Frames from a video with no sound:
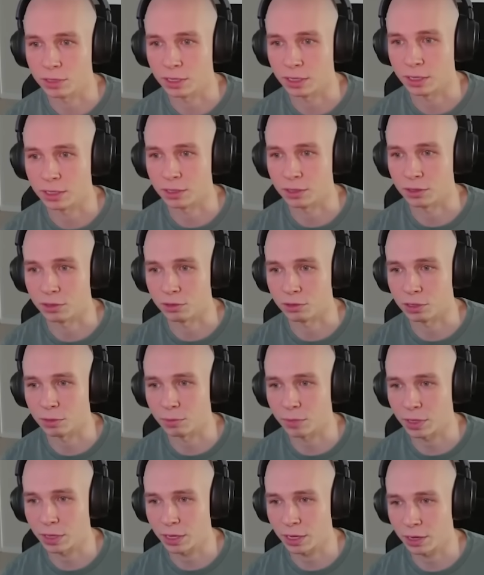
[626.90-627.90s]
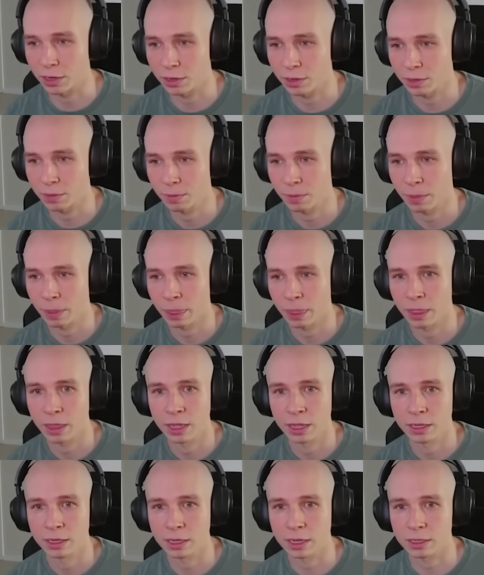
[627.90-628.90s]
he needs to do something here.
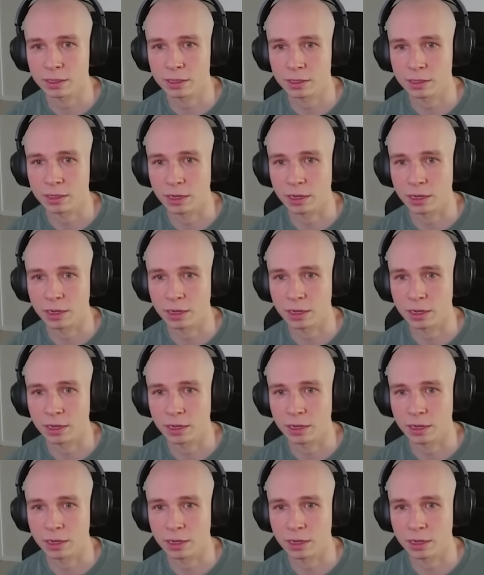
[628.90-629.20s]
Gets this